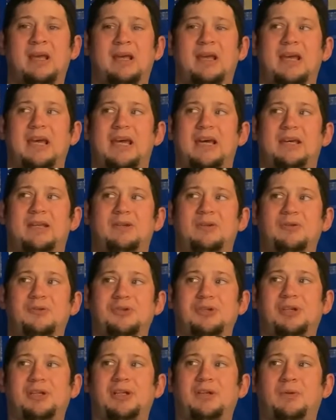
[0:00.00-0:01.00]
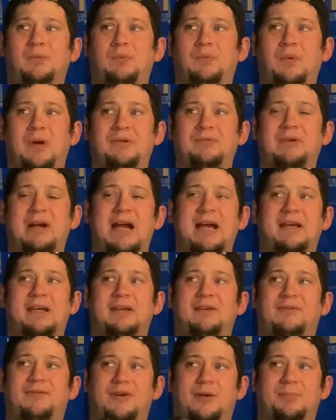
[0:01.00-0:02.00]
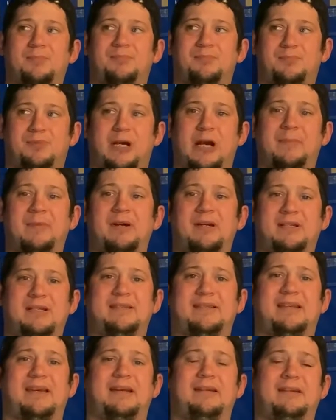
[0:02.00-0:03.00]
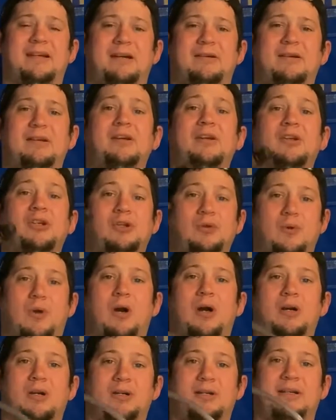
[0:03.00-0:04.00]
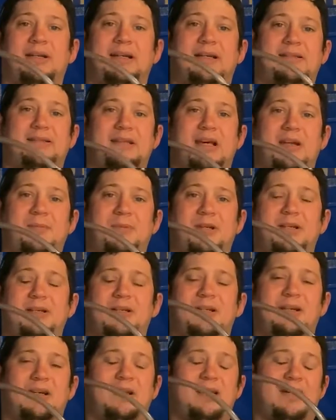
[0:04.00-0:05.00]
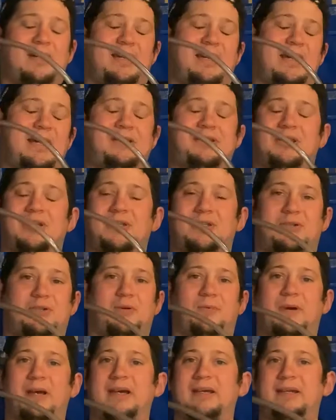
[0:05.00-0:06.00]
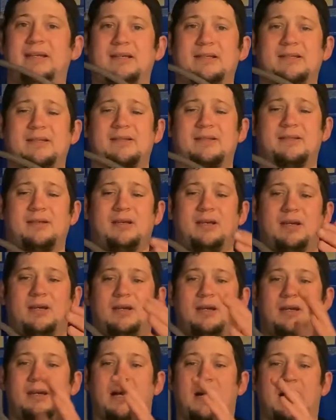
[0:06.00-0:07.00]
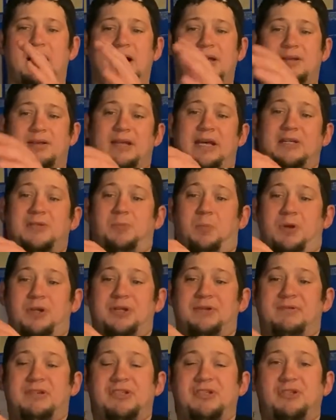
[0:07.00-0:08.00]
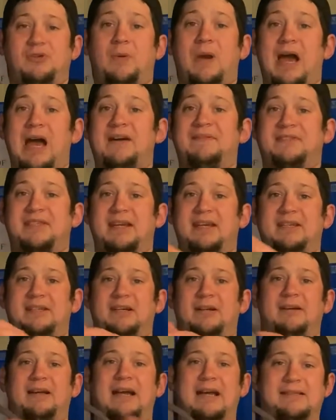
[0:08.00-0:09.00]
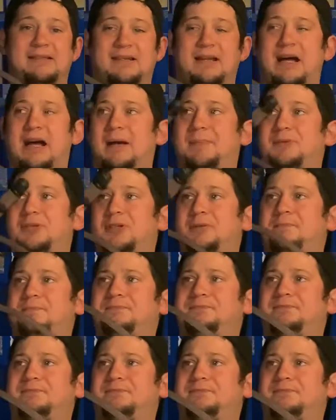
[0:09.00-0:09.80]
And usually when racking from primary to secondary, you are going to get sediment. It's just the way it is. That's one of the reasons you have secondary as an option.